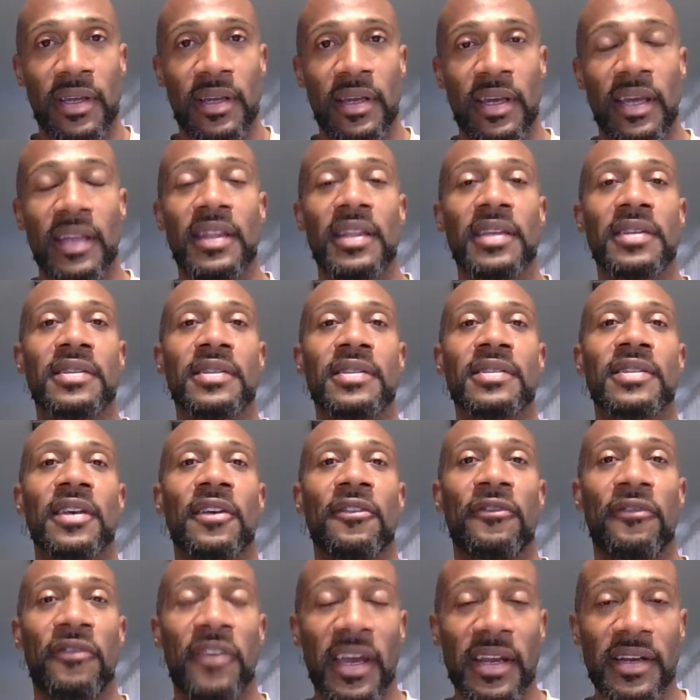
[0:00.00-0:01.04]
And this has
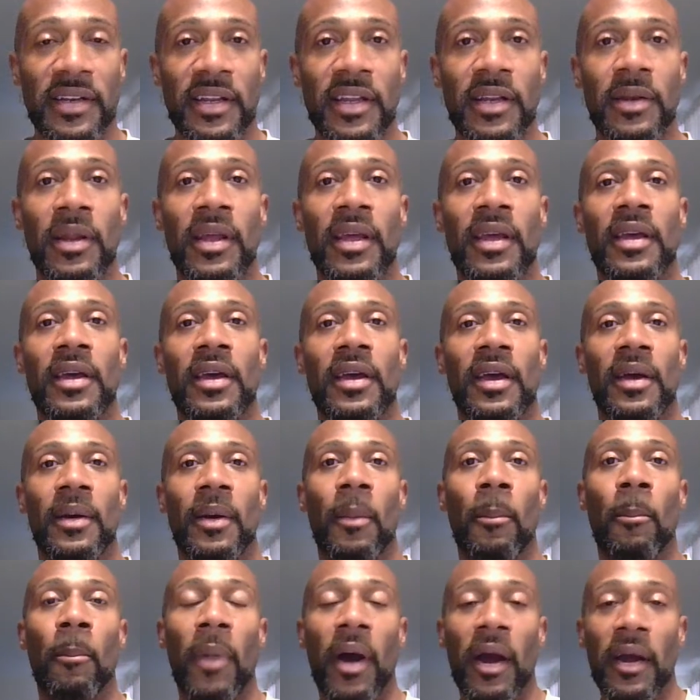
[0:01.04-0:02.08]
affected
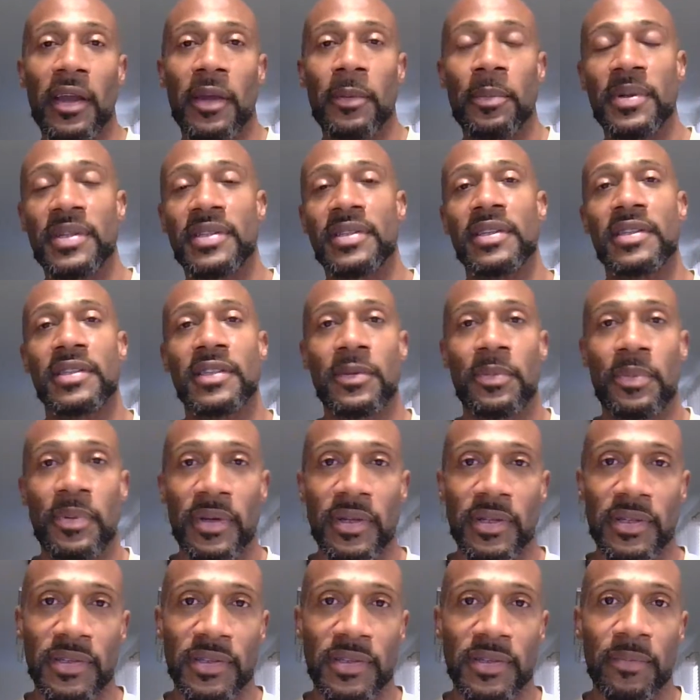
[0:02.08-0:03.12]
market
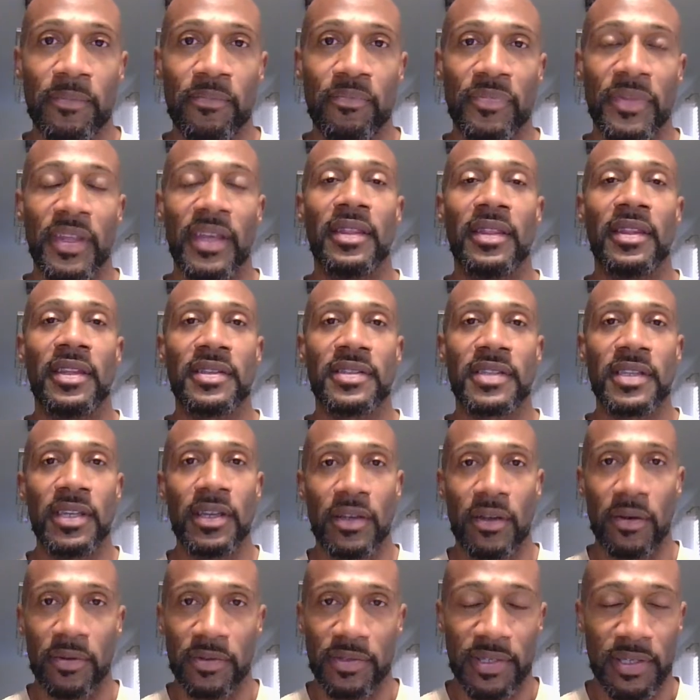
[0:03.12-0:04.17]
participants in this
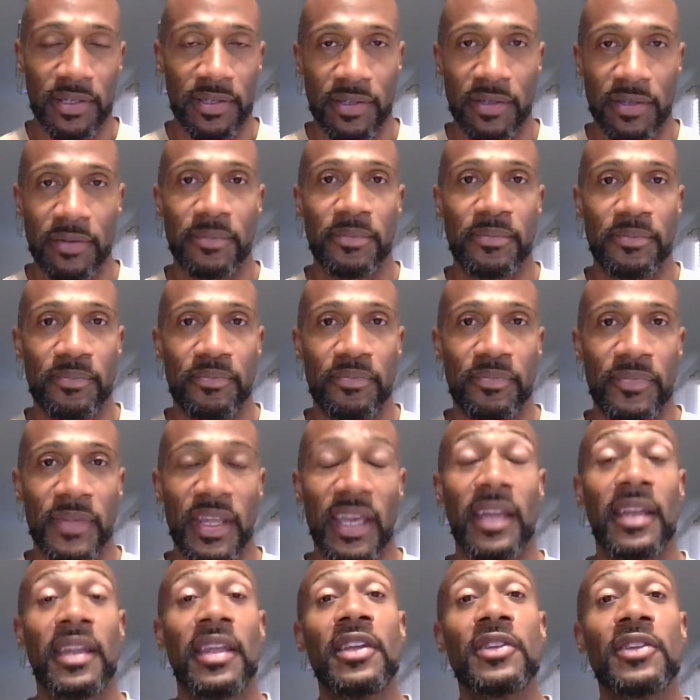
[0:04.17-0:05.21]
ecosystem,
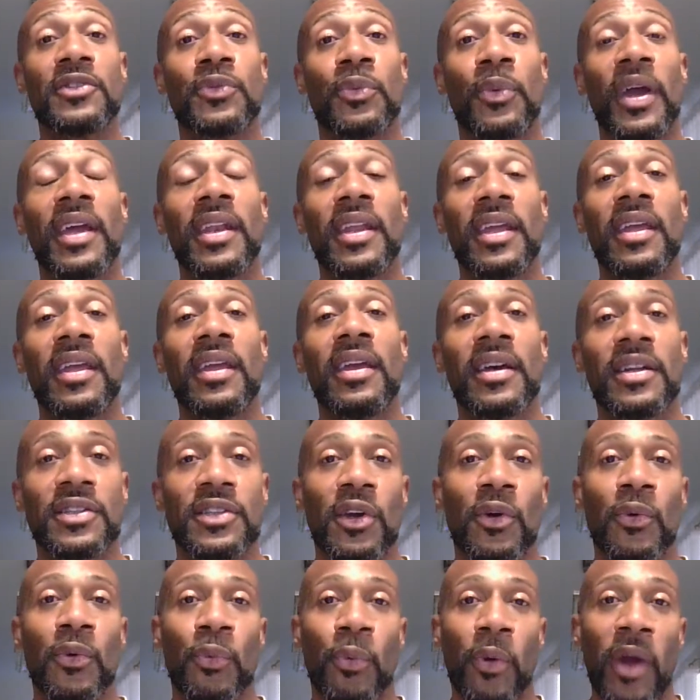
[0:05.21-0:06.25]
and he's ready
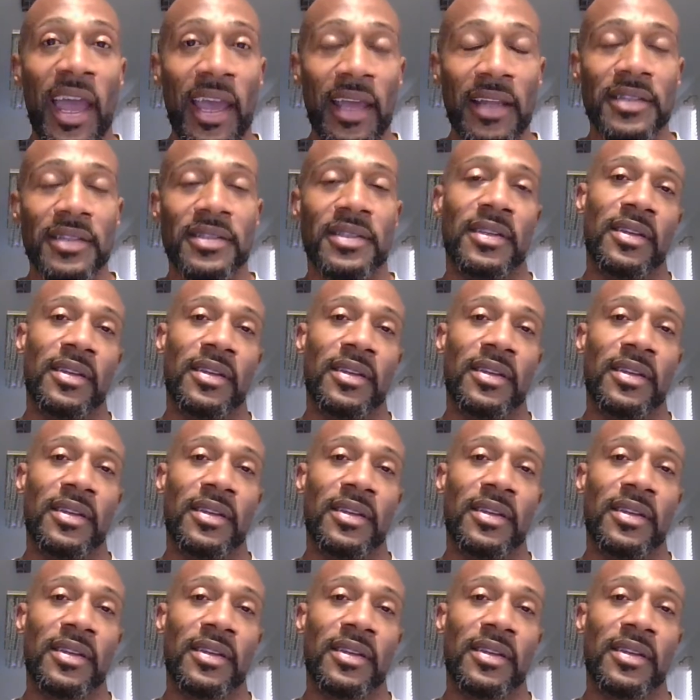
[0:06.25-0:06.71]
to right